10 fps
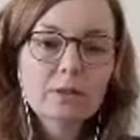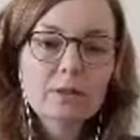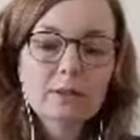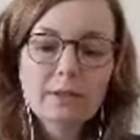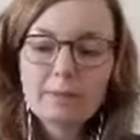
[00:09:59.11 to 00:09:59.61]

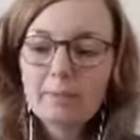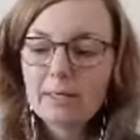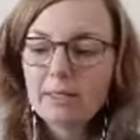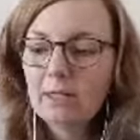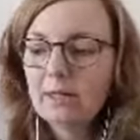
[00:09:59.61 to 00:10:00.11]
Uh, like my
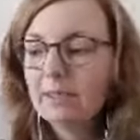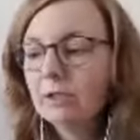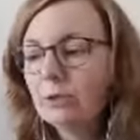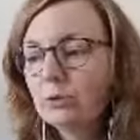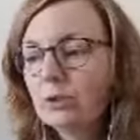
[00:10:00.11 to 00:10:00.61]

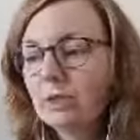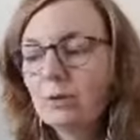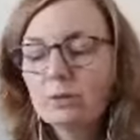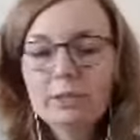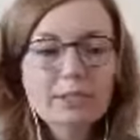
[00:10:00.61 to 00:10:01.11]
clients use the
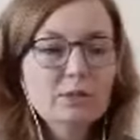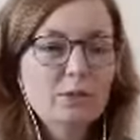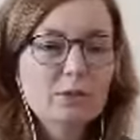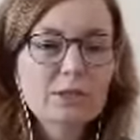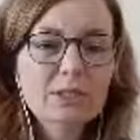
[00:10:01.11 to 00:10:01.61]
co these
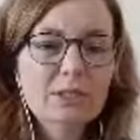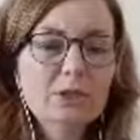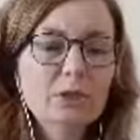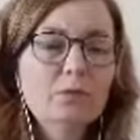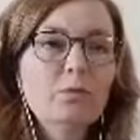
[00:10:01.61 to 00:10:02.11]
coaching
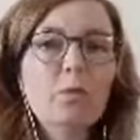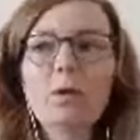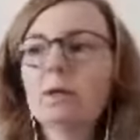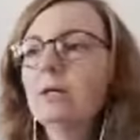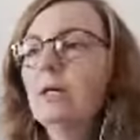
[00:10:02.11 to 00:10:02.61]
sessions
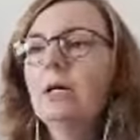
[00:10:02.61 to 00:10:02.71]
for